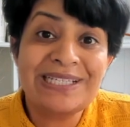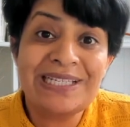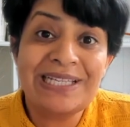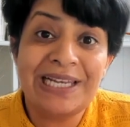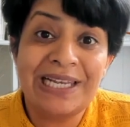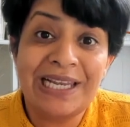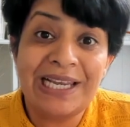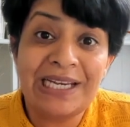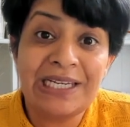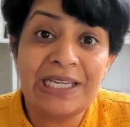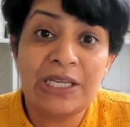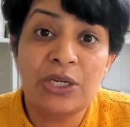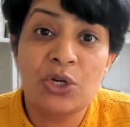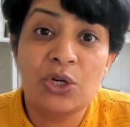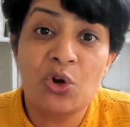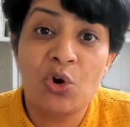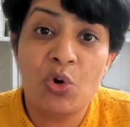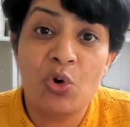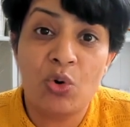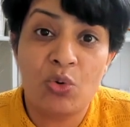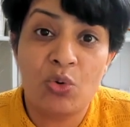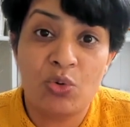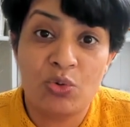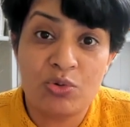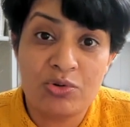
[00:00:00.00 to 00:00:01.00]
letting
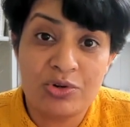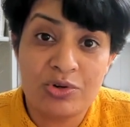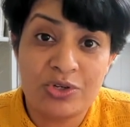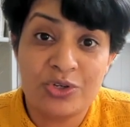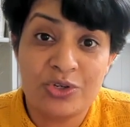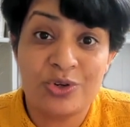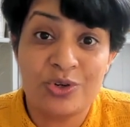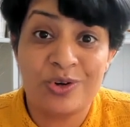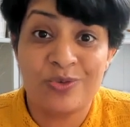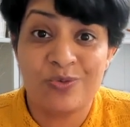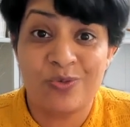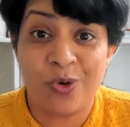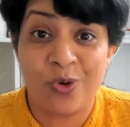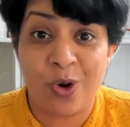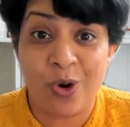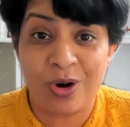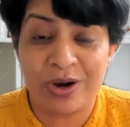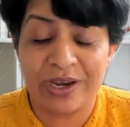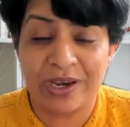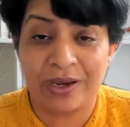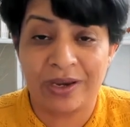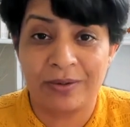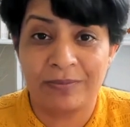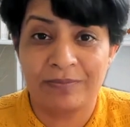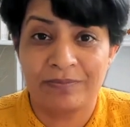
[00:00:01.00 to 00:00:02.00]
go during
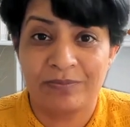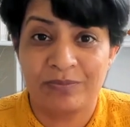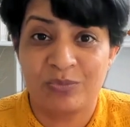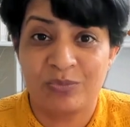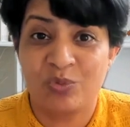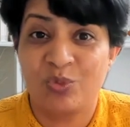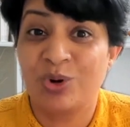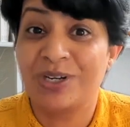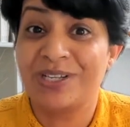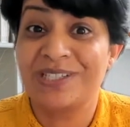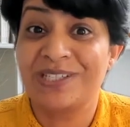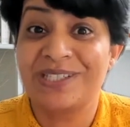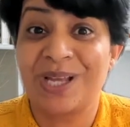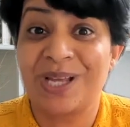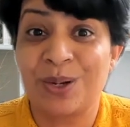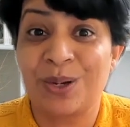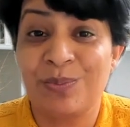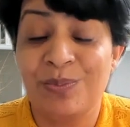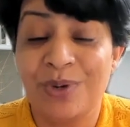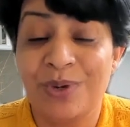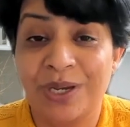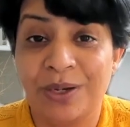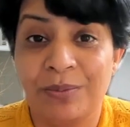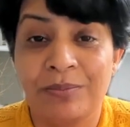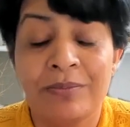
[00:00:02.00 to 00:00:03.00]
walking. What does that
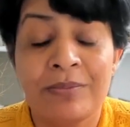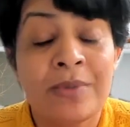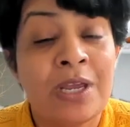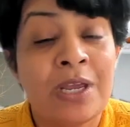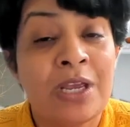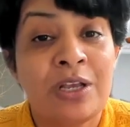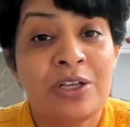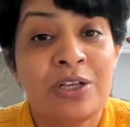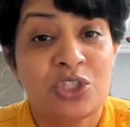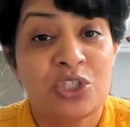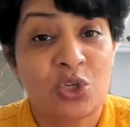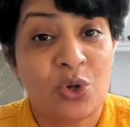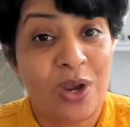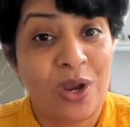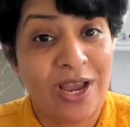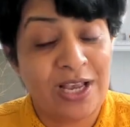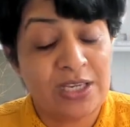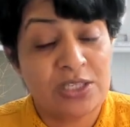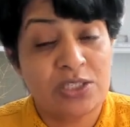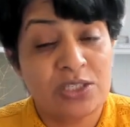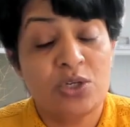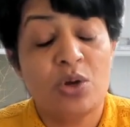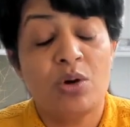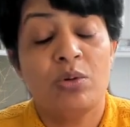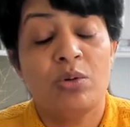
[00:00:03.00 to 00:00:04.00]
mean? So
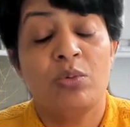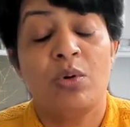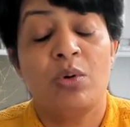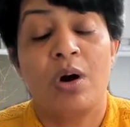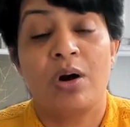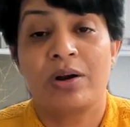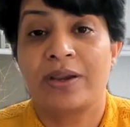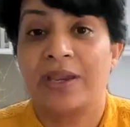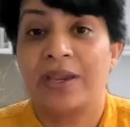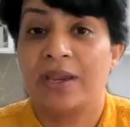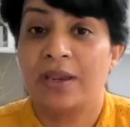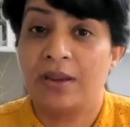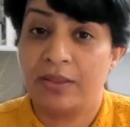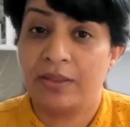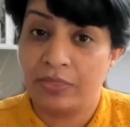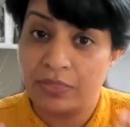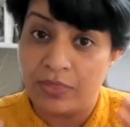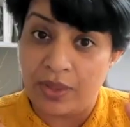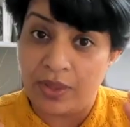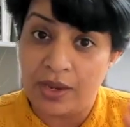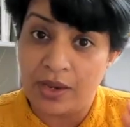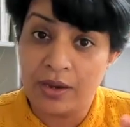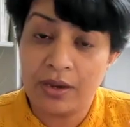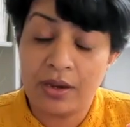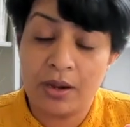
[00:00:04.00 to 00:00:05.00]
as you're walking,
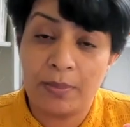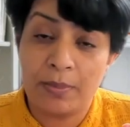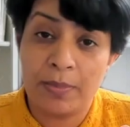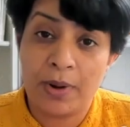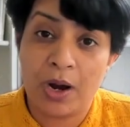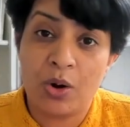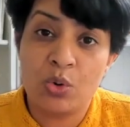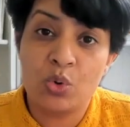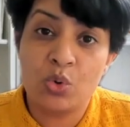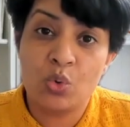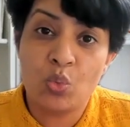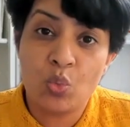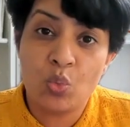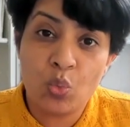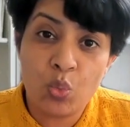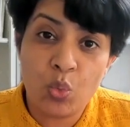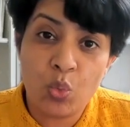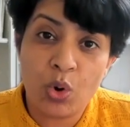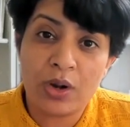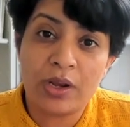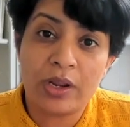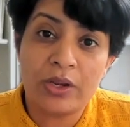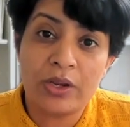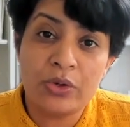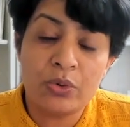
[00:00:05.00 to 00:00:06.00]
think about,
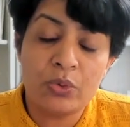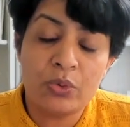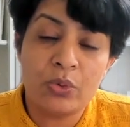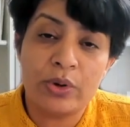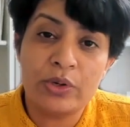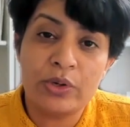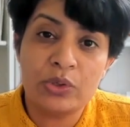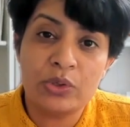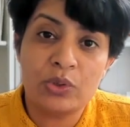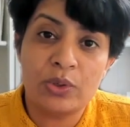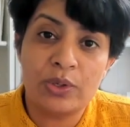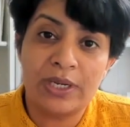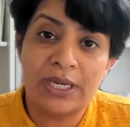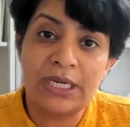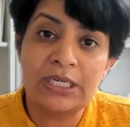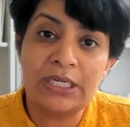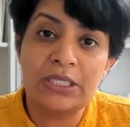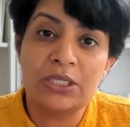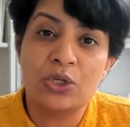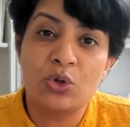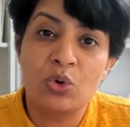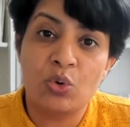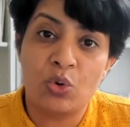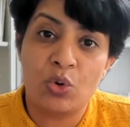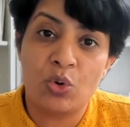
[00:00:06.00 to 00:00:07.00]
what are you going to
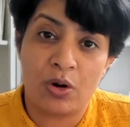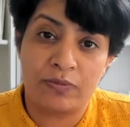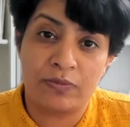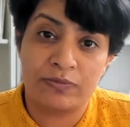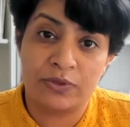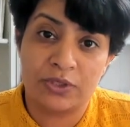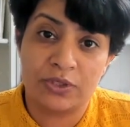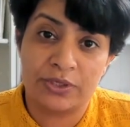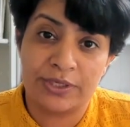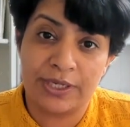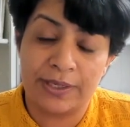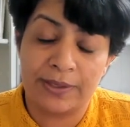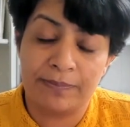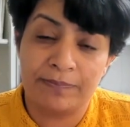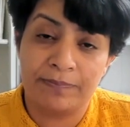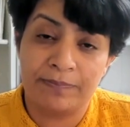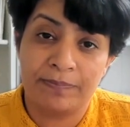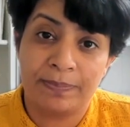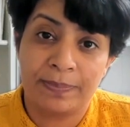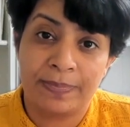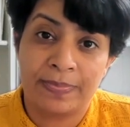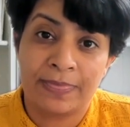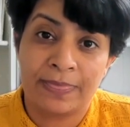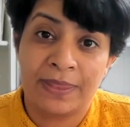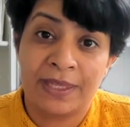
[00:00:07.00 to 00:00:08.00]
let go of today?
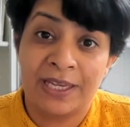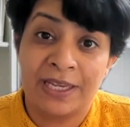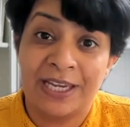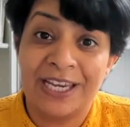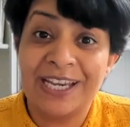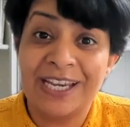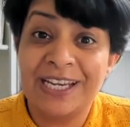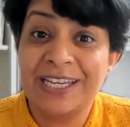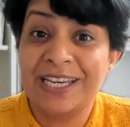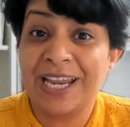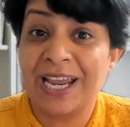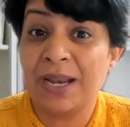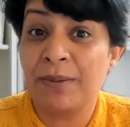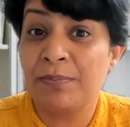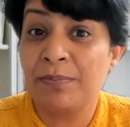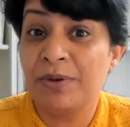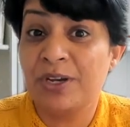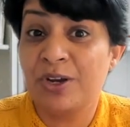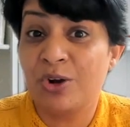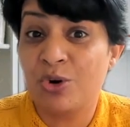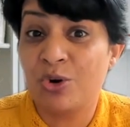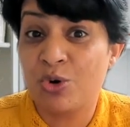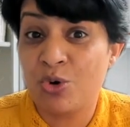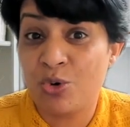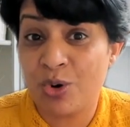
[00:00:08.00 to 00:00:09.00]
It can
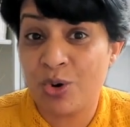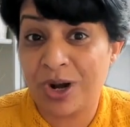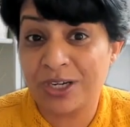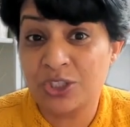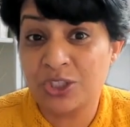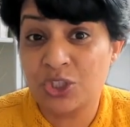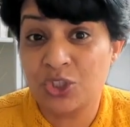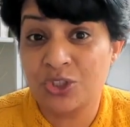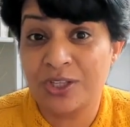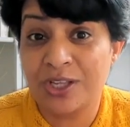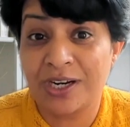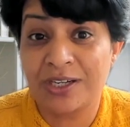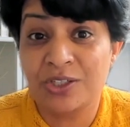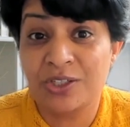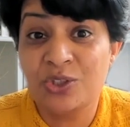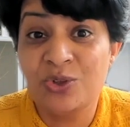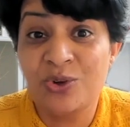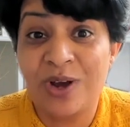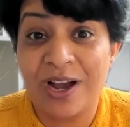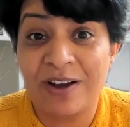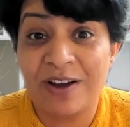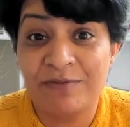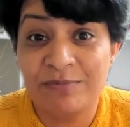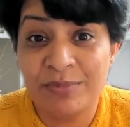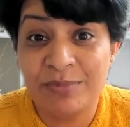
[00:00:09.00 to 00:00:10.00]
be a grudge that
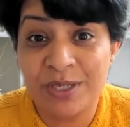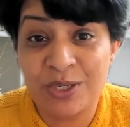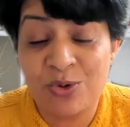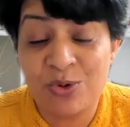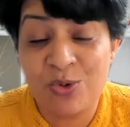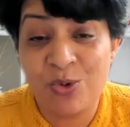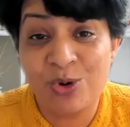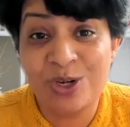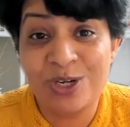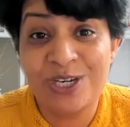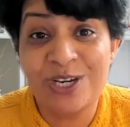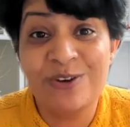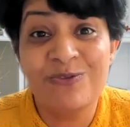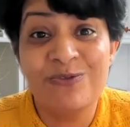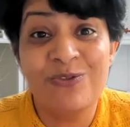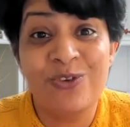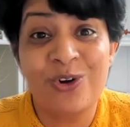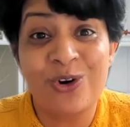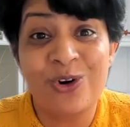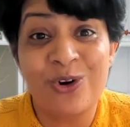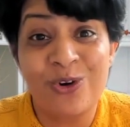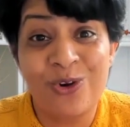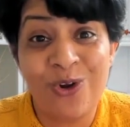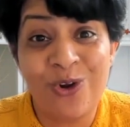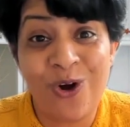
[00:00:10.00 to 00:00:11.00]
you have been holding
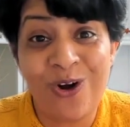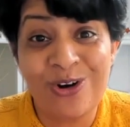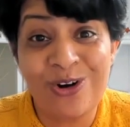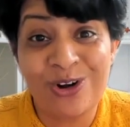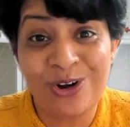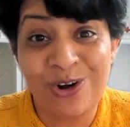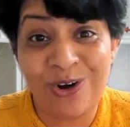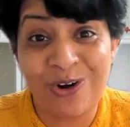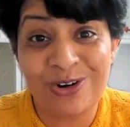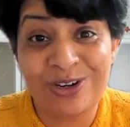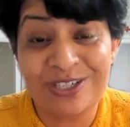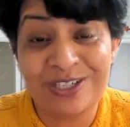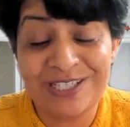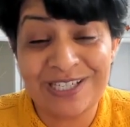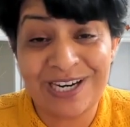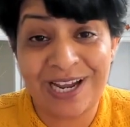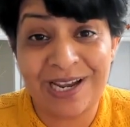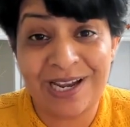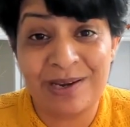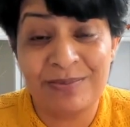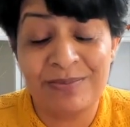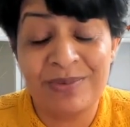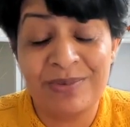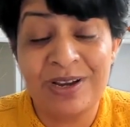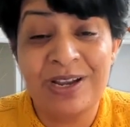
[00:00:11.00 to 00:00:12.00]
for a long, long
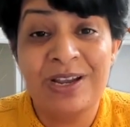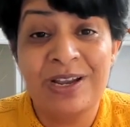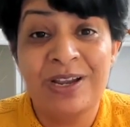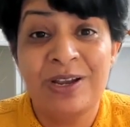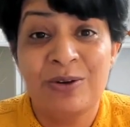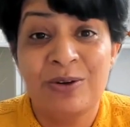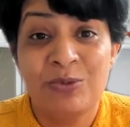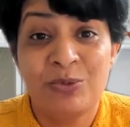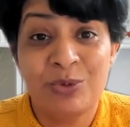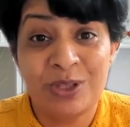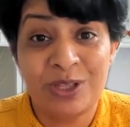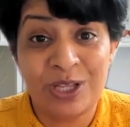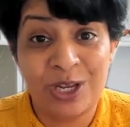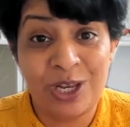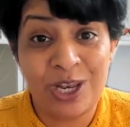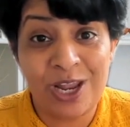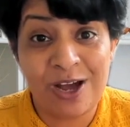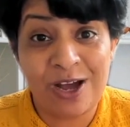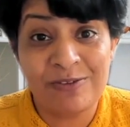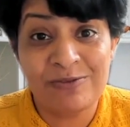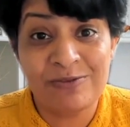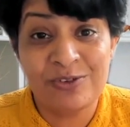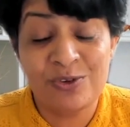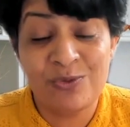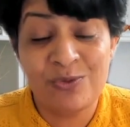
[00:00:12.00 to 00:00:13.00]
time with a
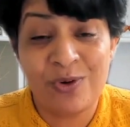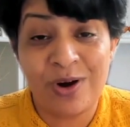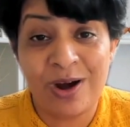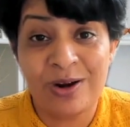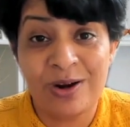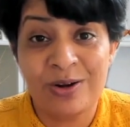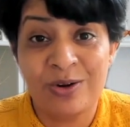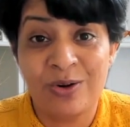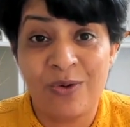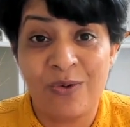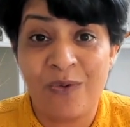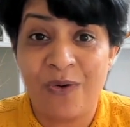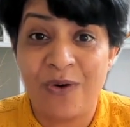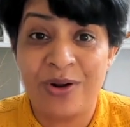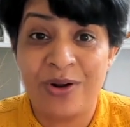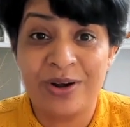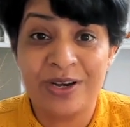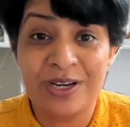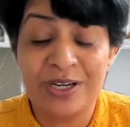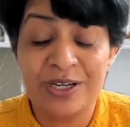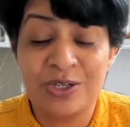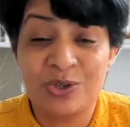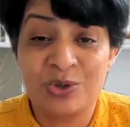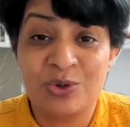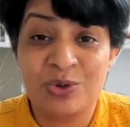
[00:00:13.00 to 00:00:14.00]
loved one, or
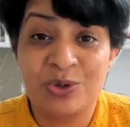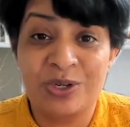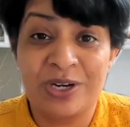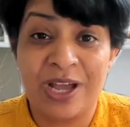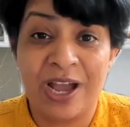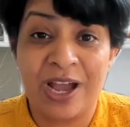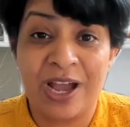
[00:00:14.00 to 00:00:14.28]
it could